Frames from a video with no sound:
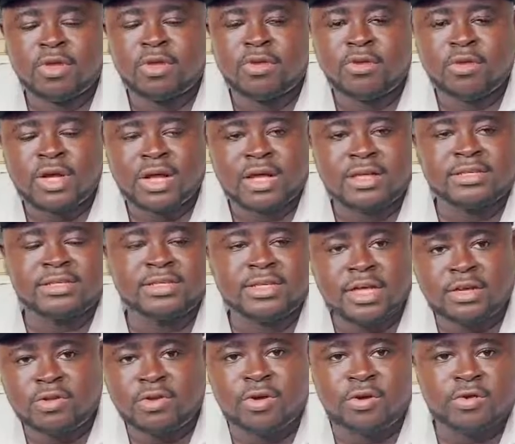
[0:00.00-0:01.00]
You can
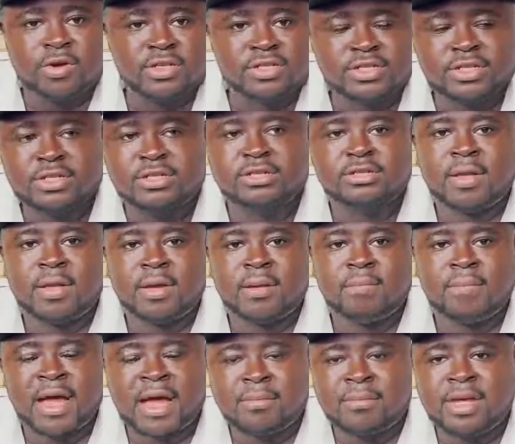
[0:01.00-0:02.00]
send your question
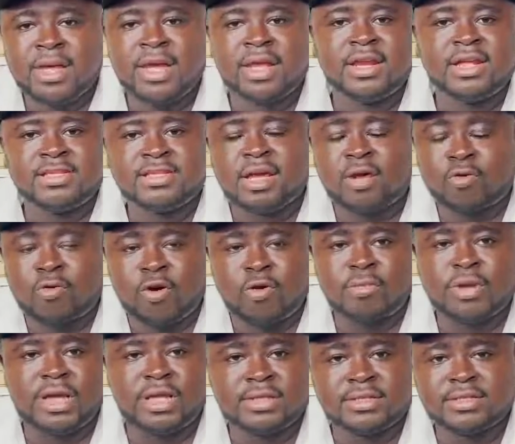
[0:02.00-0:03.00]
by making it a
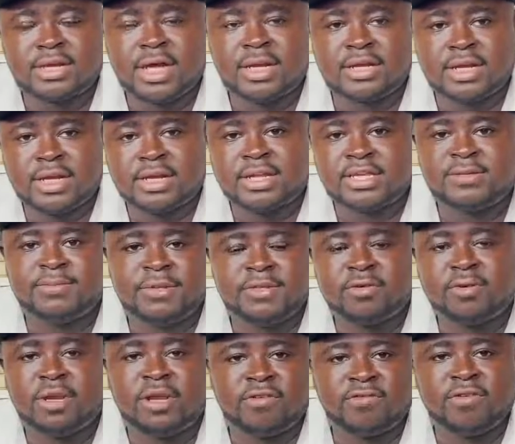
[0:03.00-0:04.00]
comment under this
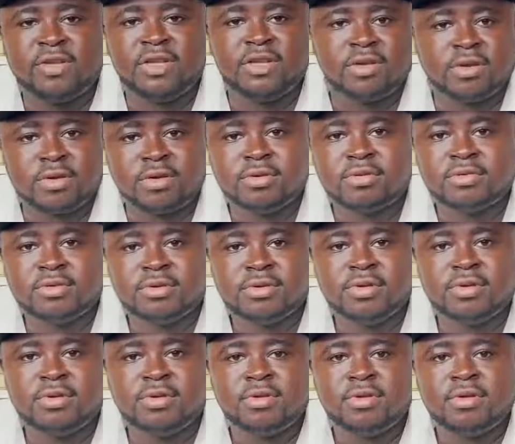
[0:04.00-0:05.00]
particular video,
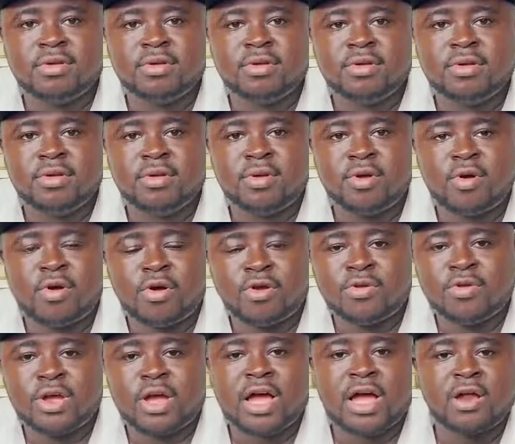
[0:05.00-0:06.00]
or
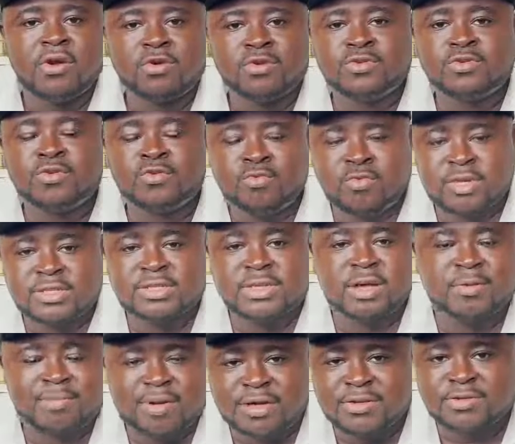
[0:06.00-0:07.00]
you can also
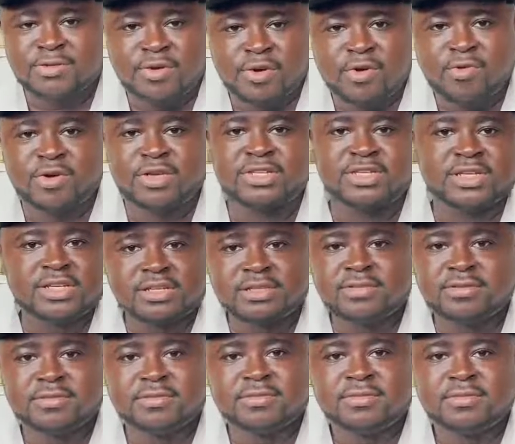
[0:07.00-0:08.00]
WhatsApp us your
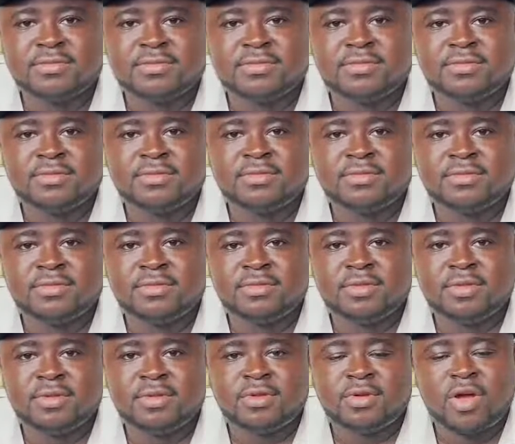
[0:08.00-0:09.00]
question
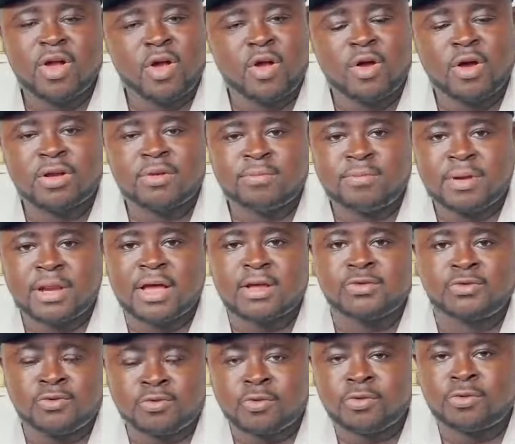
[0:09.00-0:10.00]
on
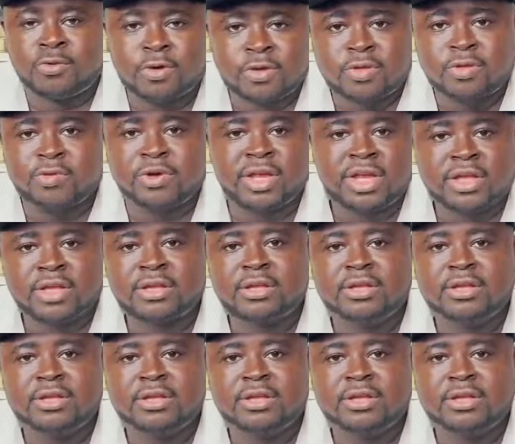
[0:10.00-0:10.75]
+233